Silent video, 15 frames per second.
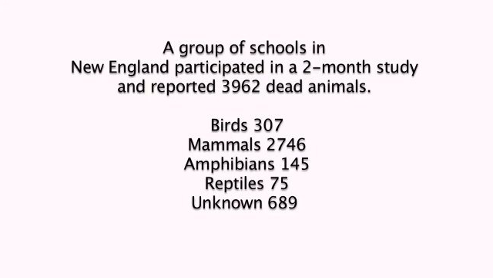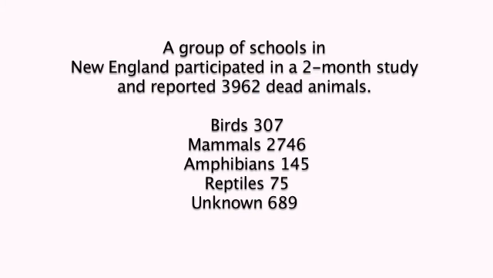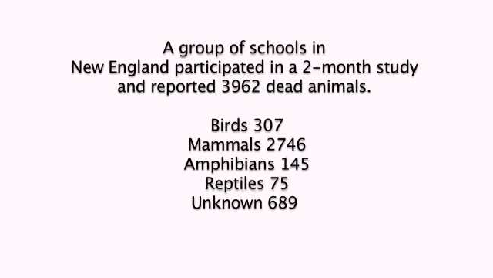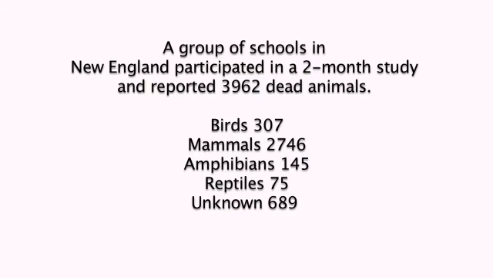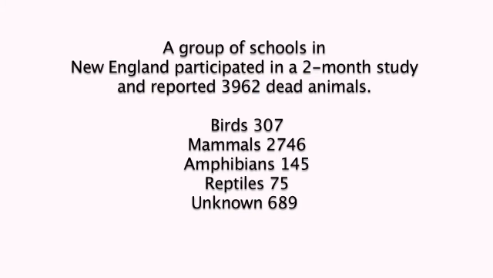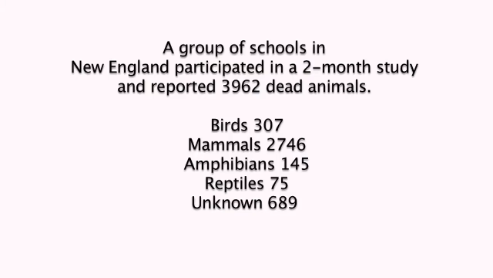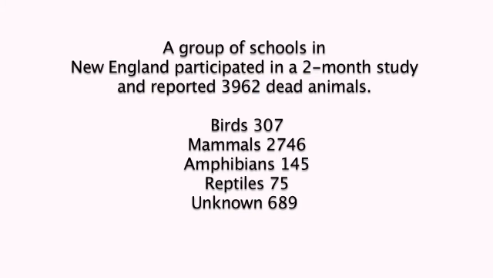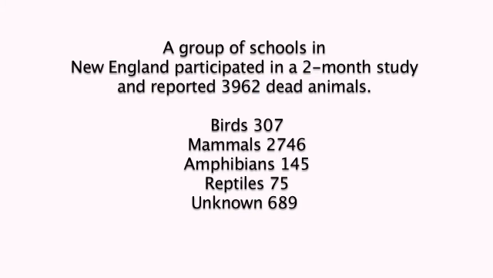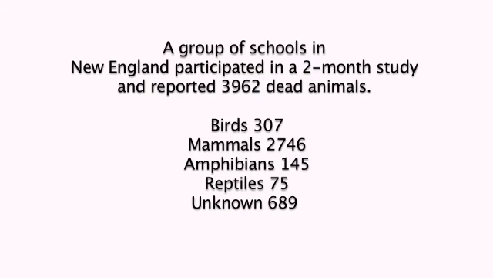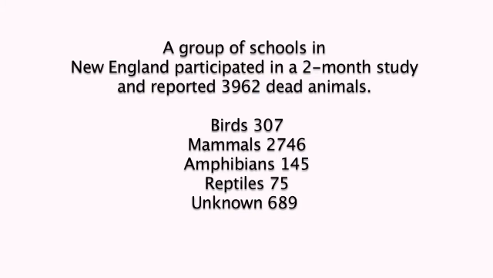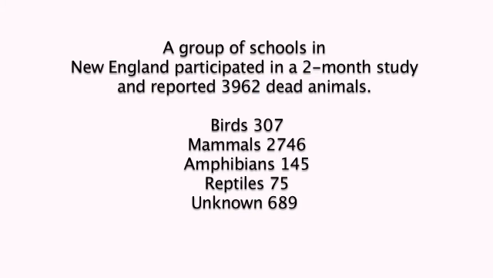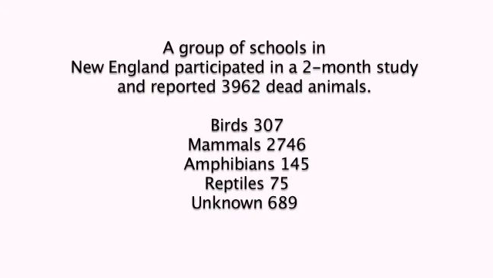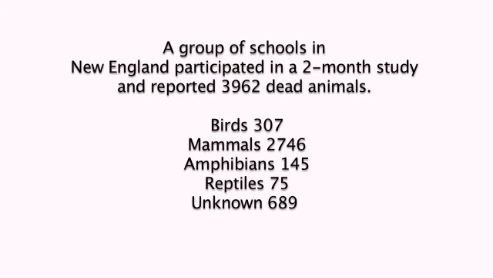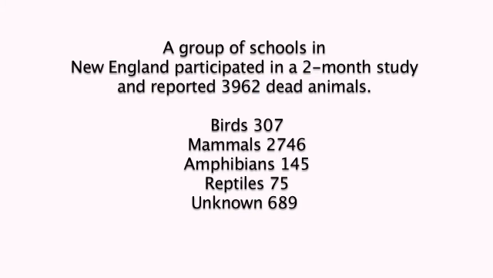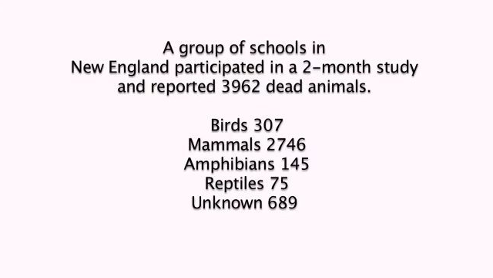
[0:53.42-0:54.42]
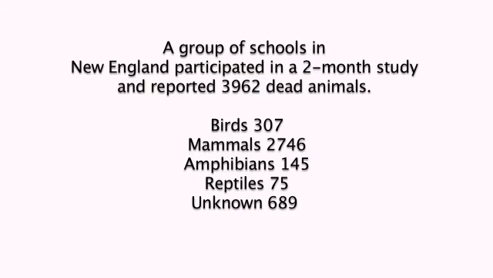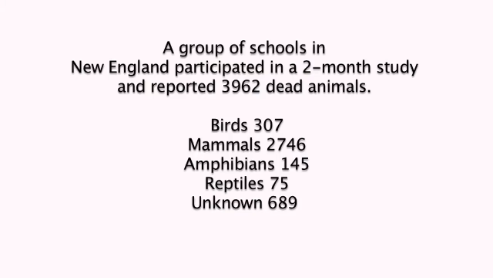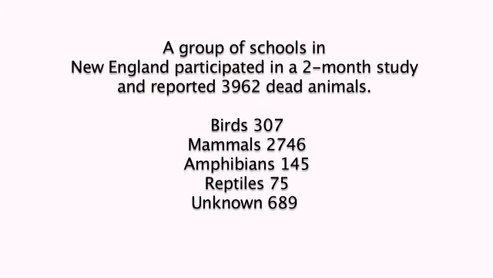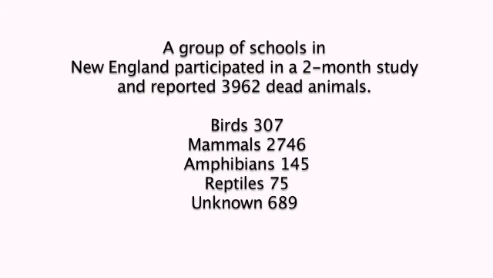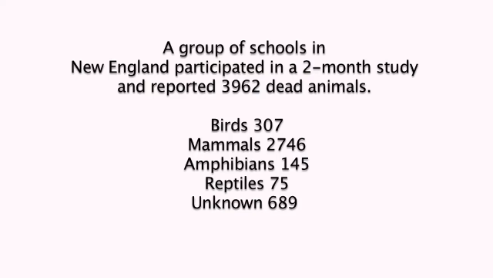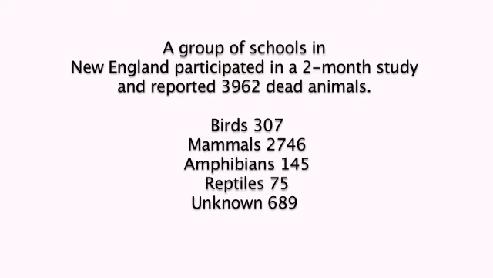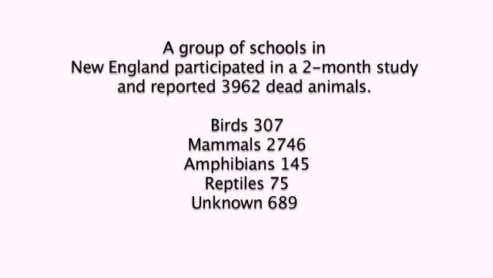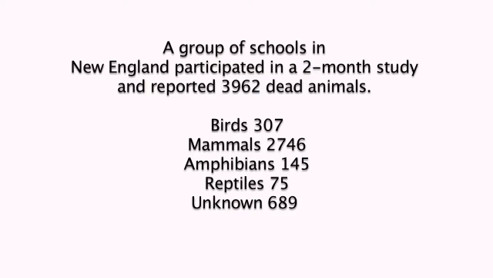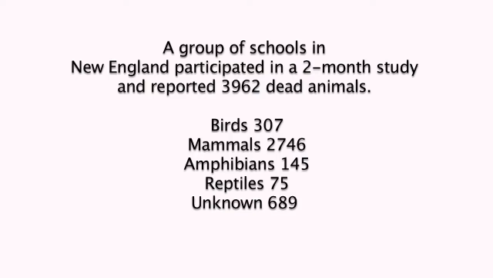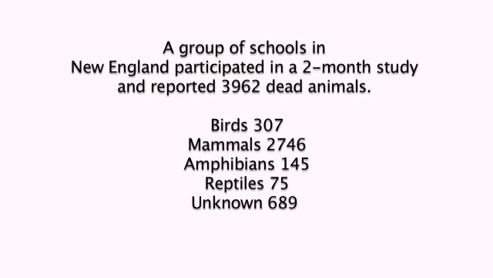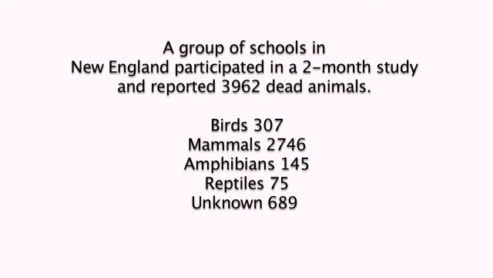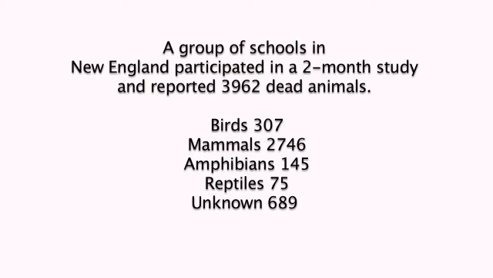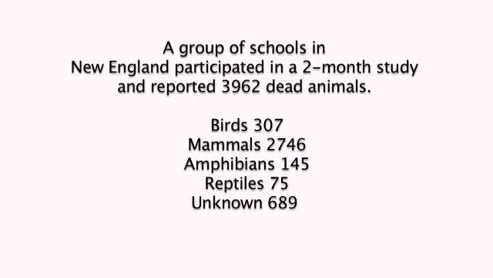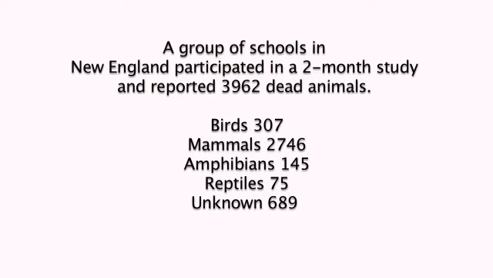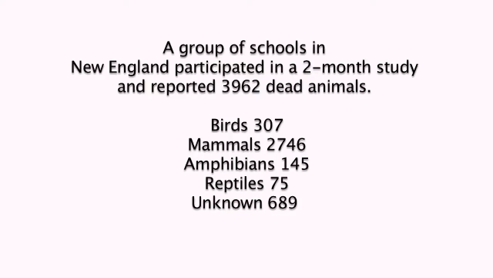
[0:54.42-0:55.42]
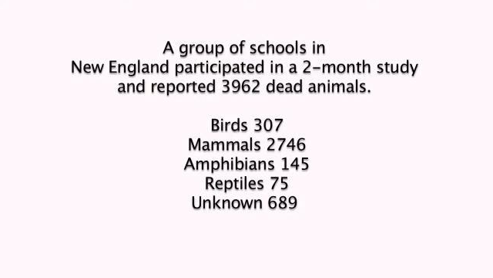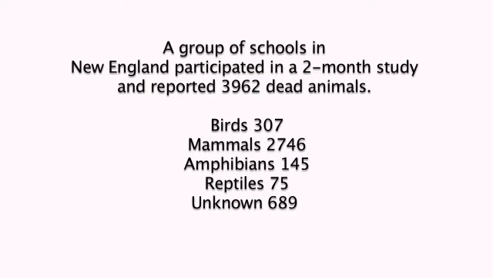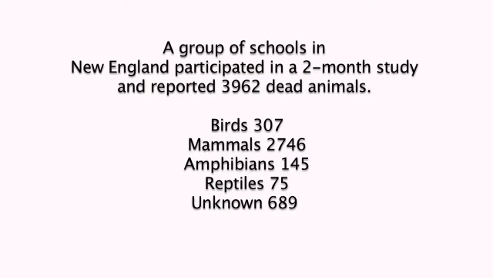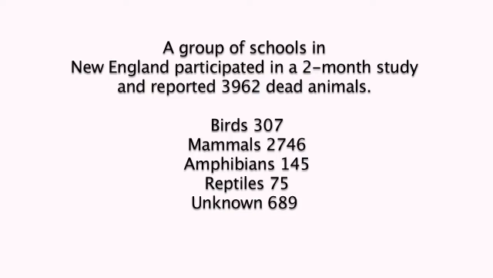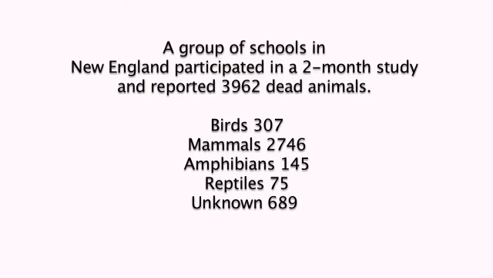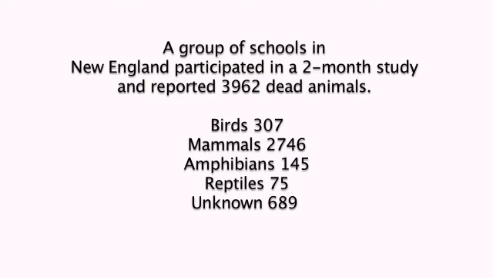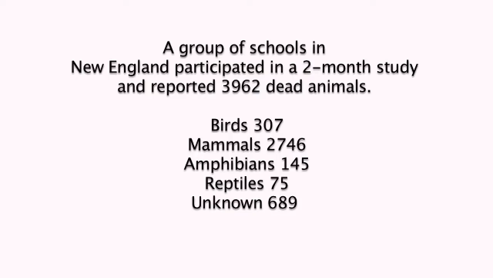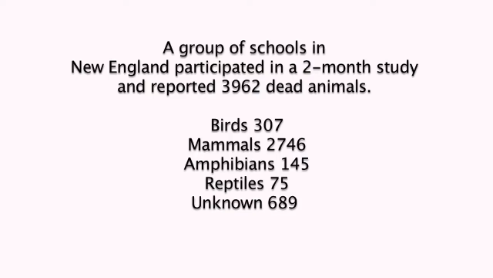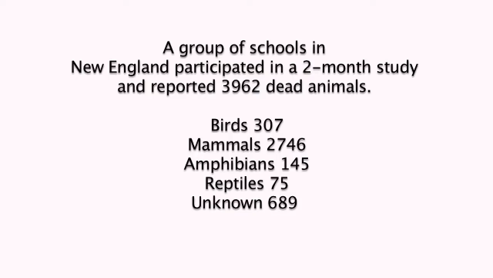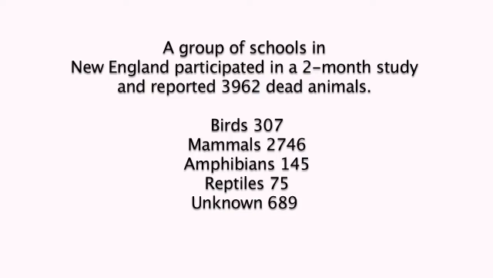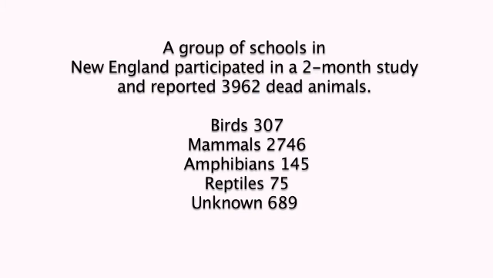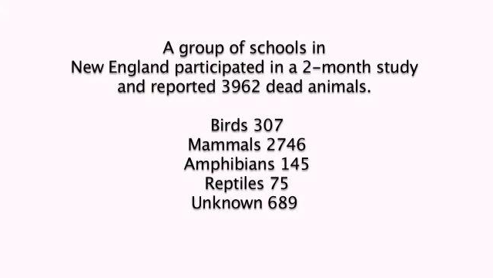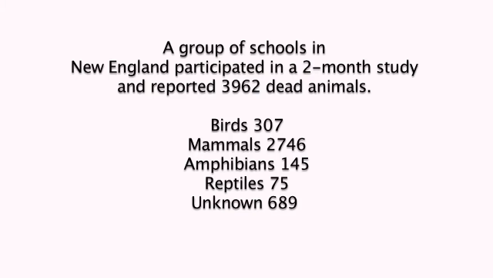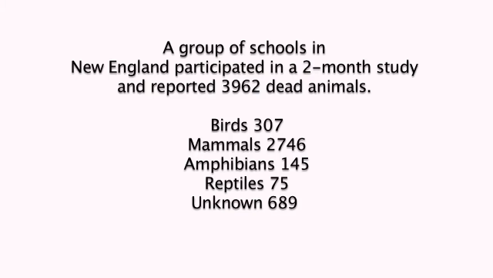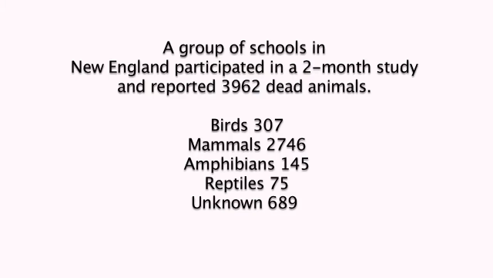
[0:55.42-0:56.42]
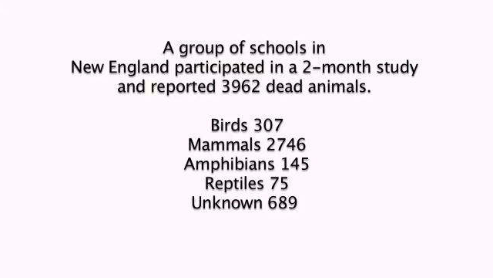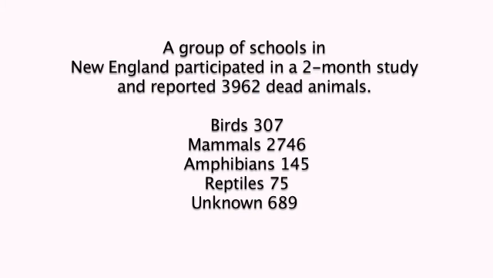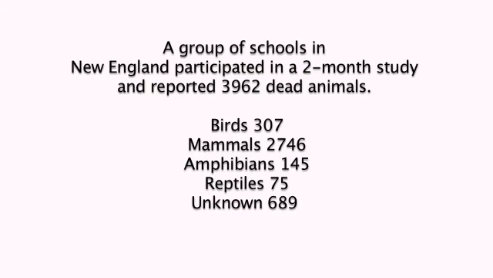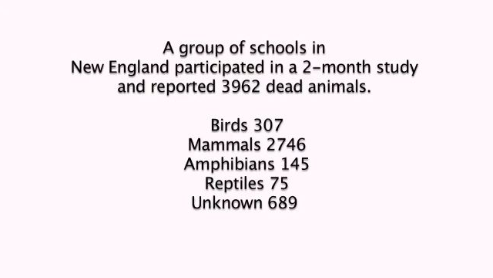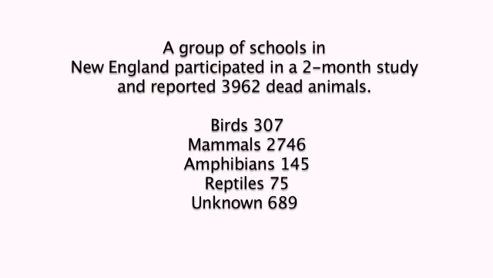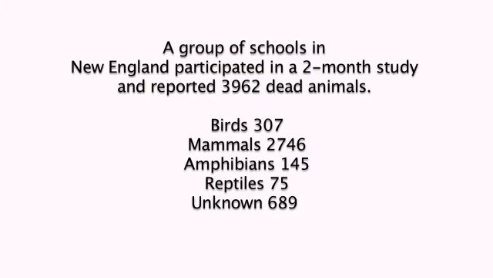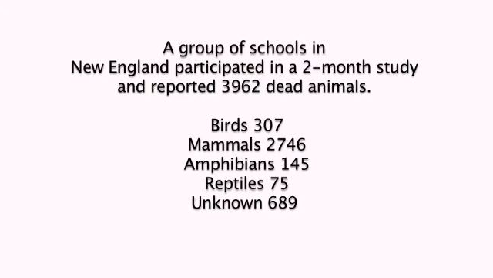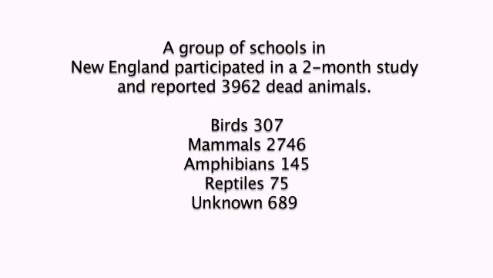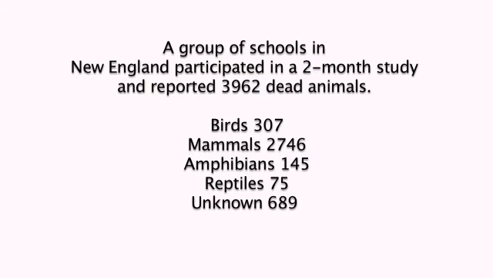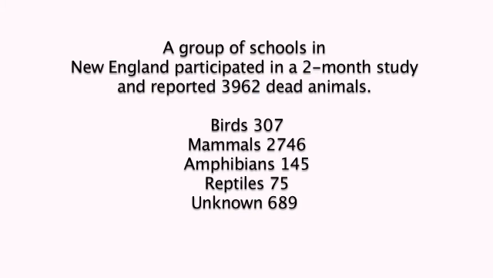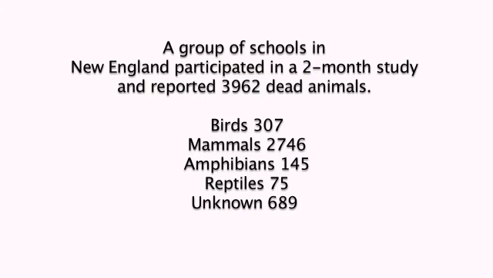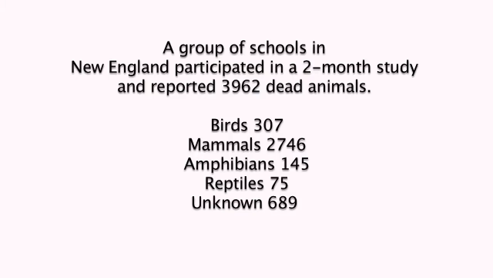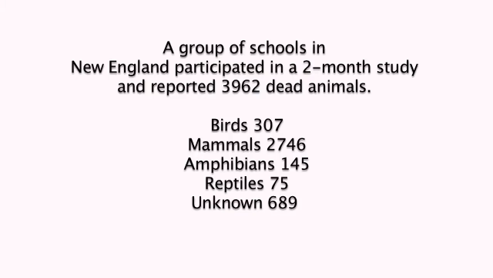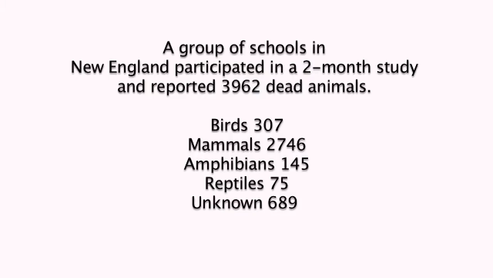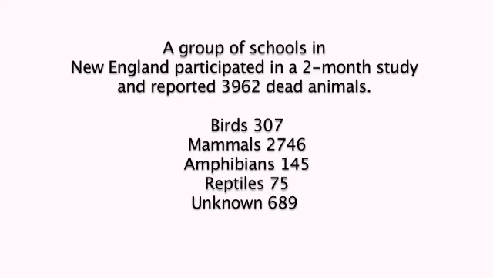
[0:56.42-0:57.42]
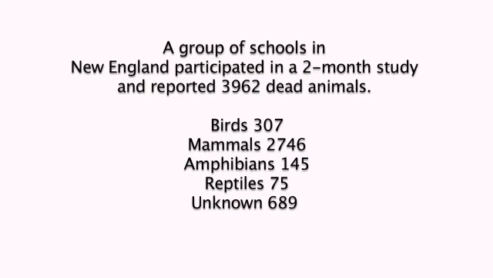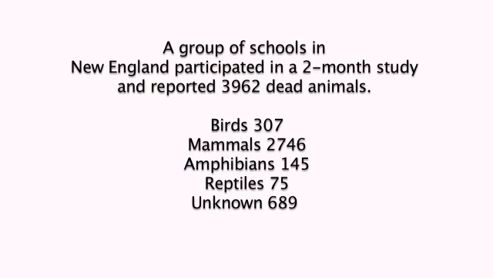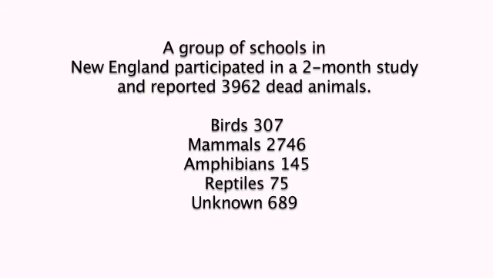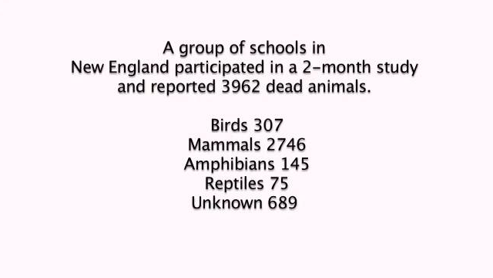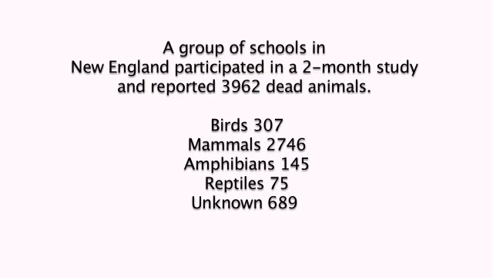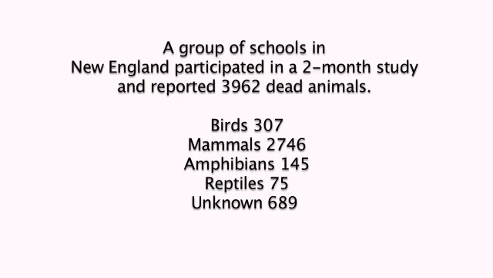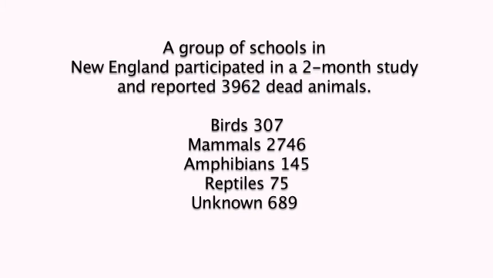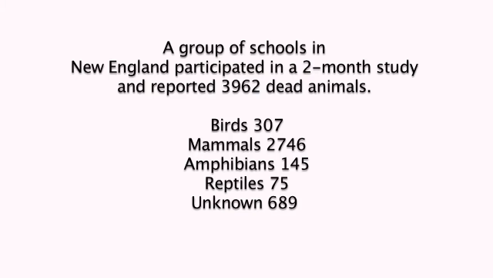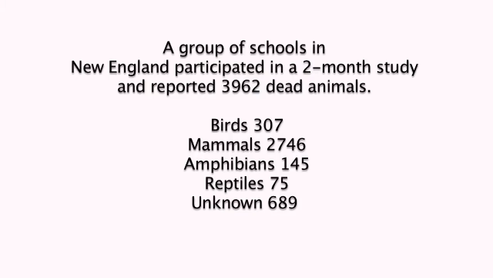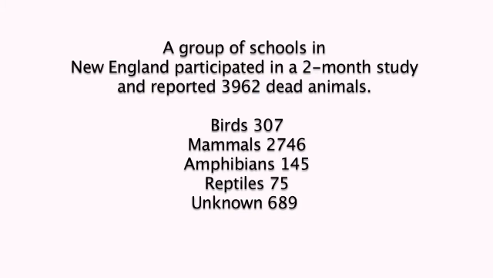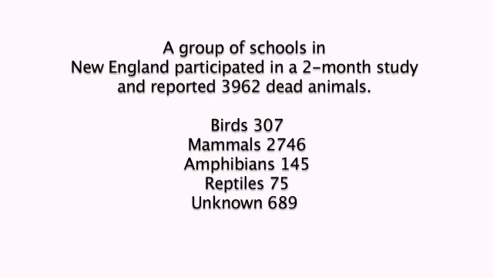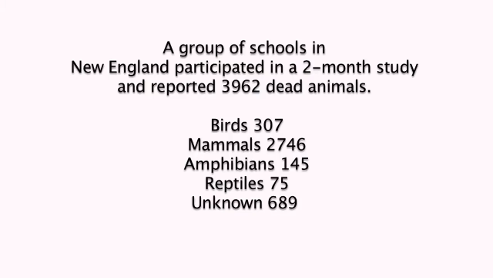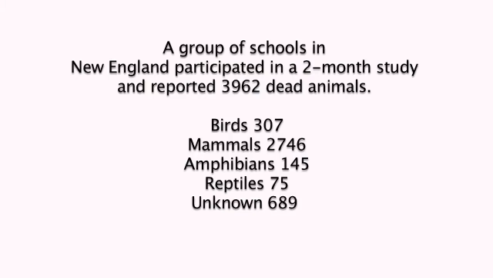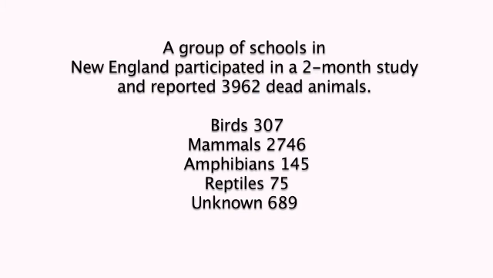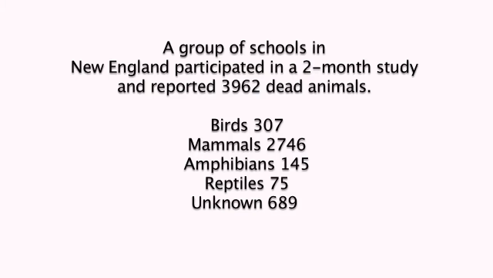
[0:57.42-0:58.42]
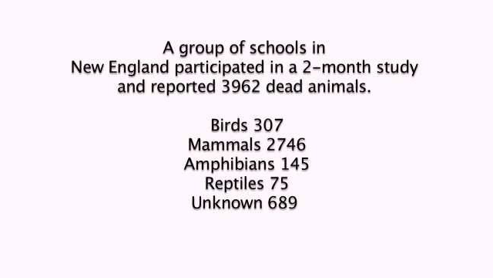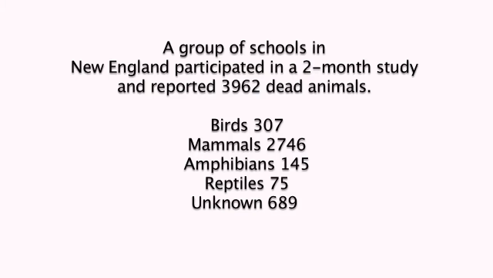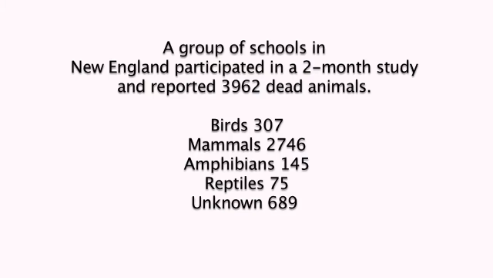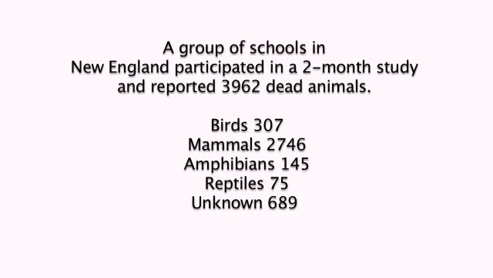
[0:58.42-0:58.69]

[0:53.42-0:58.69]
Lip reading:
No face is visible, so there are no lips to read.